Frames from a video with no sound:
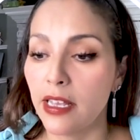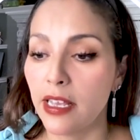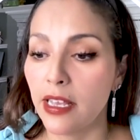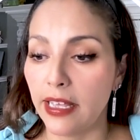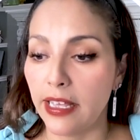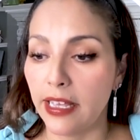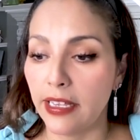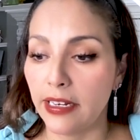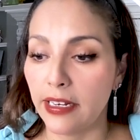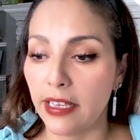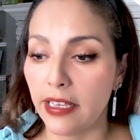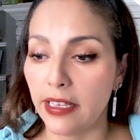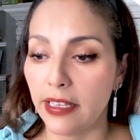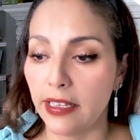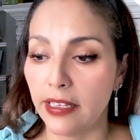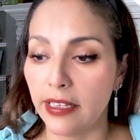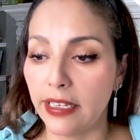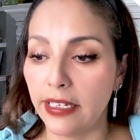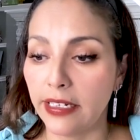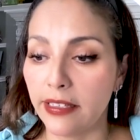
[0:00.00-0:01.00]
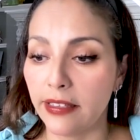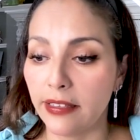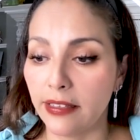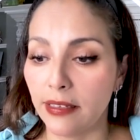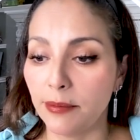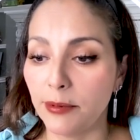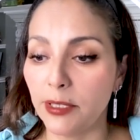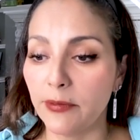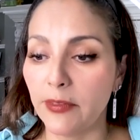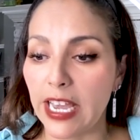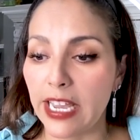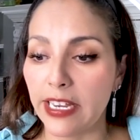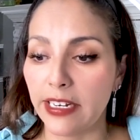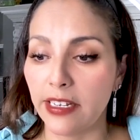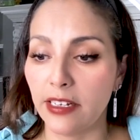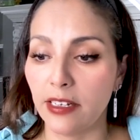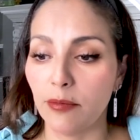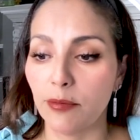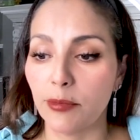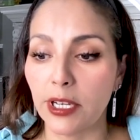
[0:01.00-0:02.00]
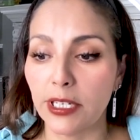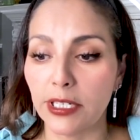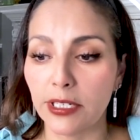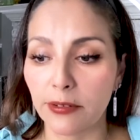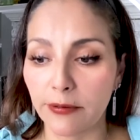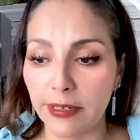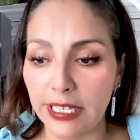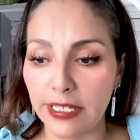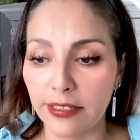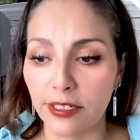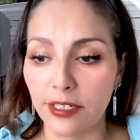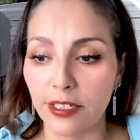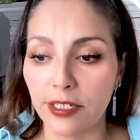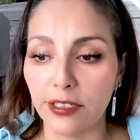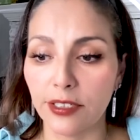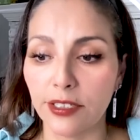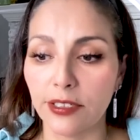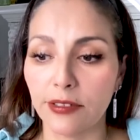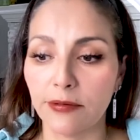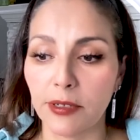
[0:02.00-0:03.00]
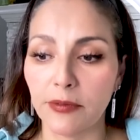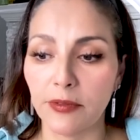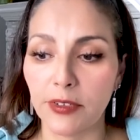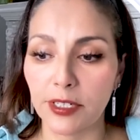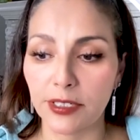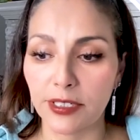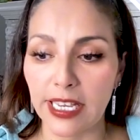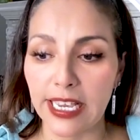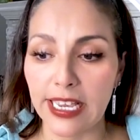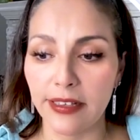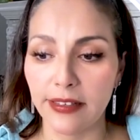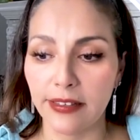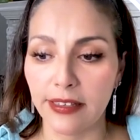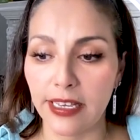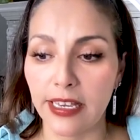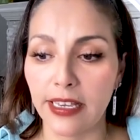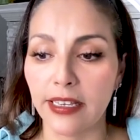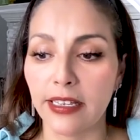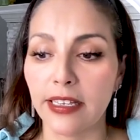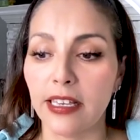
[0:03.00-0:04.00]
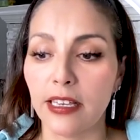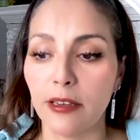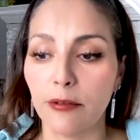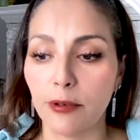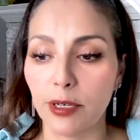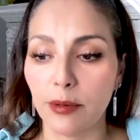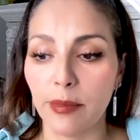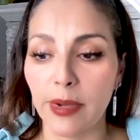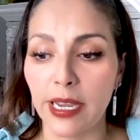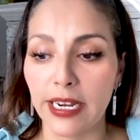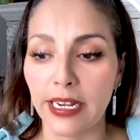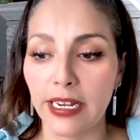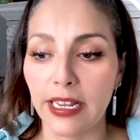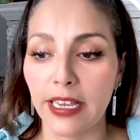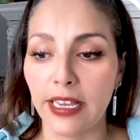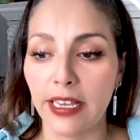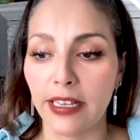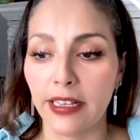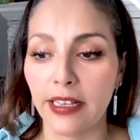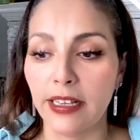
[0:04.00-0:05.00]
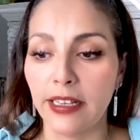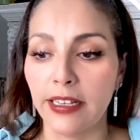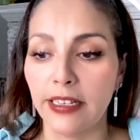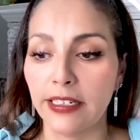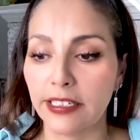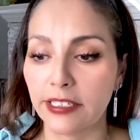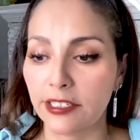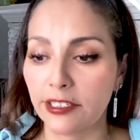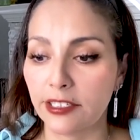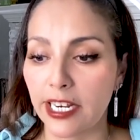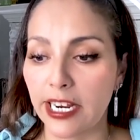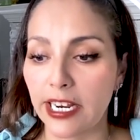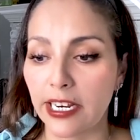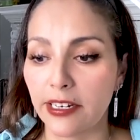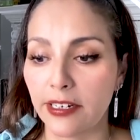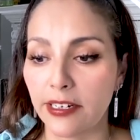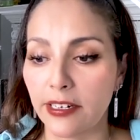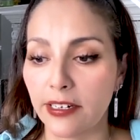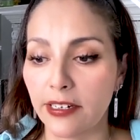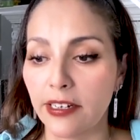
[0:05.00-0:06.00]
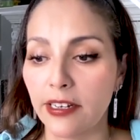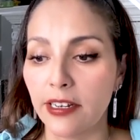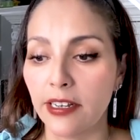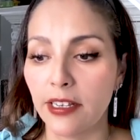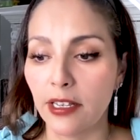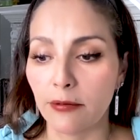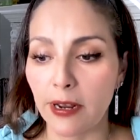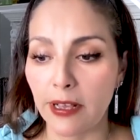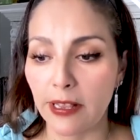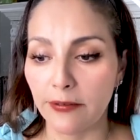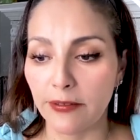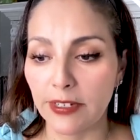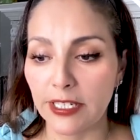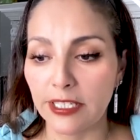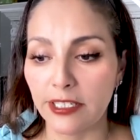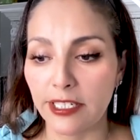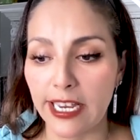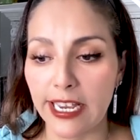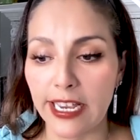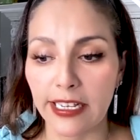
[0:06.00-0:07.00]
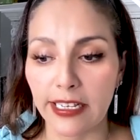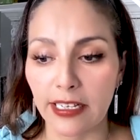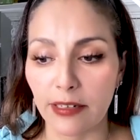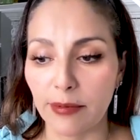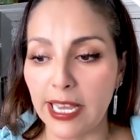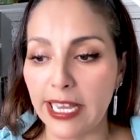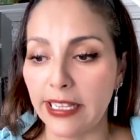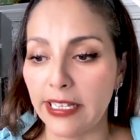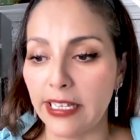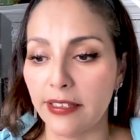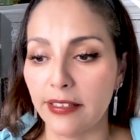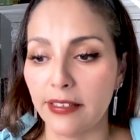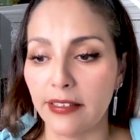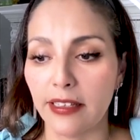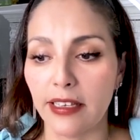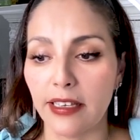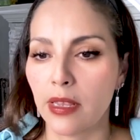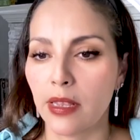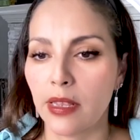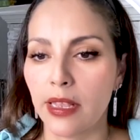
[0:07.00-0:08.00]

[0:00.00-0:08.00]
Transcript: and it is subdivided in product research, reverse async, keyword mining, index checker, relevance check, and my list.